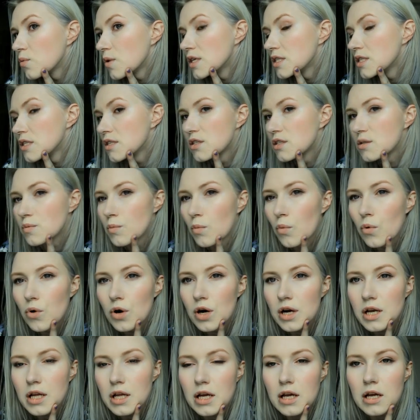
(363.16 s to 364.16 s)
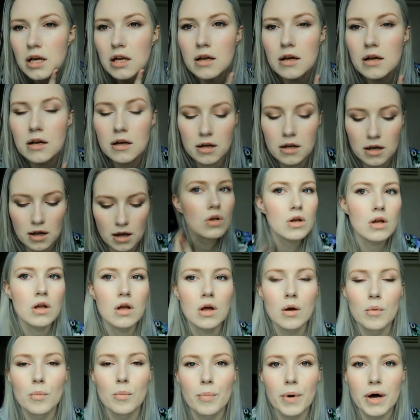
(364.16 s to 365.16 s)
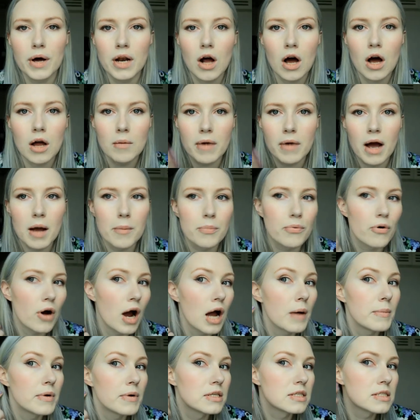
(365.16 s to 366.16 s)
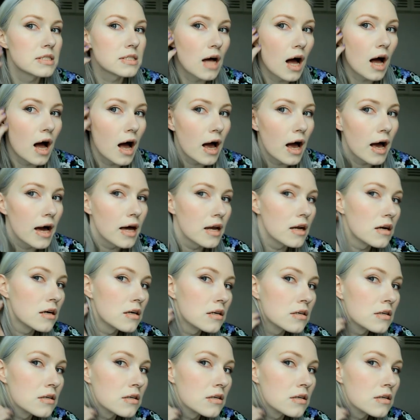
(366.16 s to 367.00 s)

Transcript: it was this morning, but on my primered side,